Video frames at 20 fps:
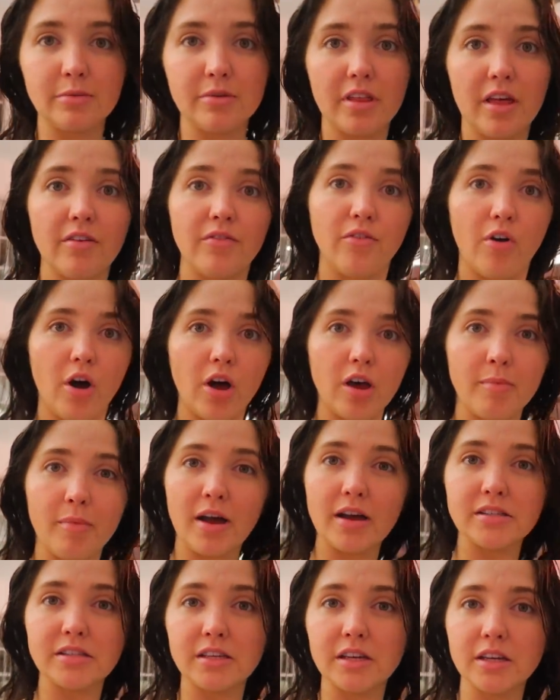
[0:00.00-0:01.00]
some of that
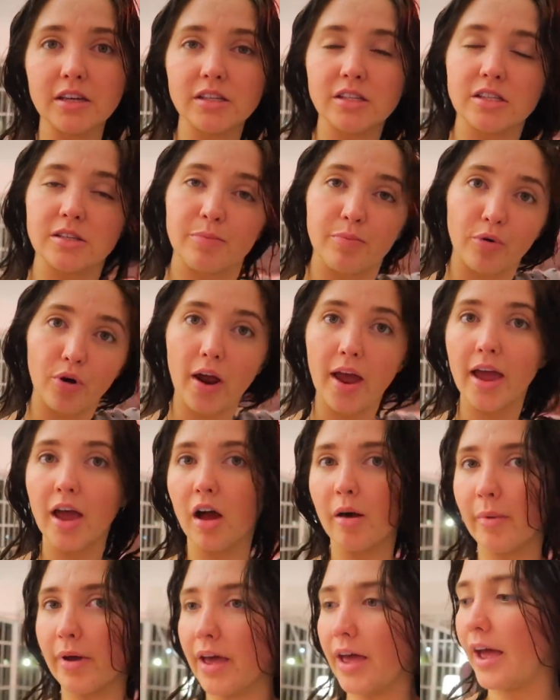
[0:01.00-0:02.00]
volumizing spray
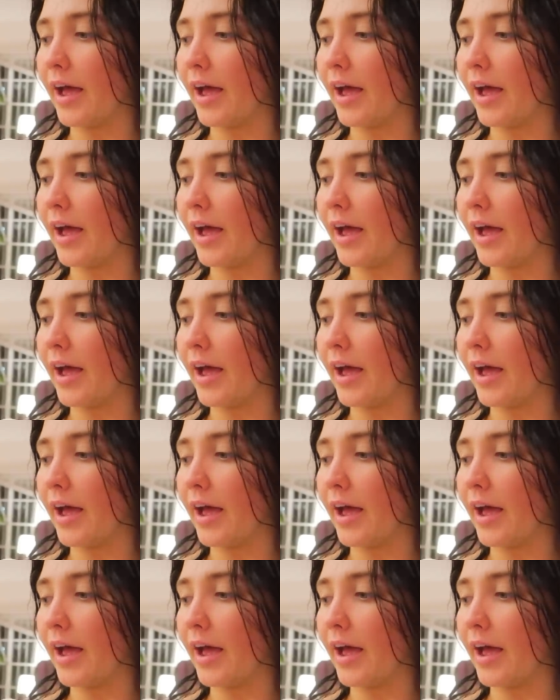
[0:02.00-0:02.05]
on my